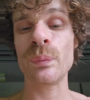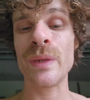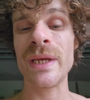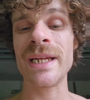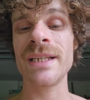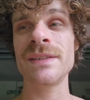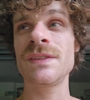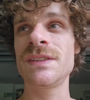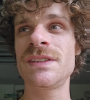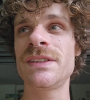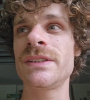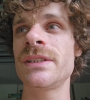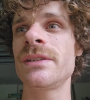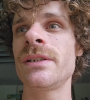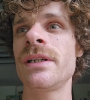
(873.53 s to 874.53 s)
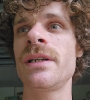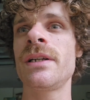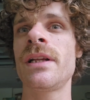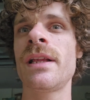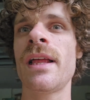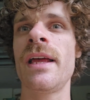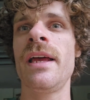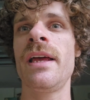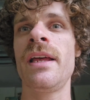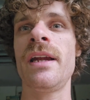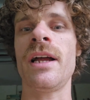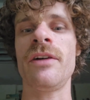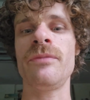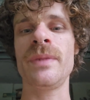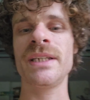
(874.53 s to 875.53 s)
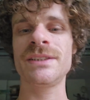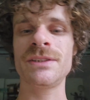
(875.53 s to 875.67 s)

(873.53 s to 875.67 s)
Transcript: minutes, and I've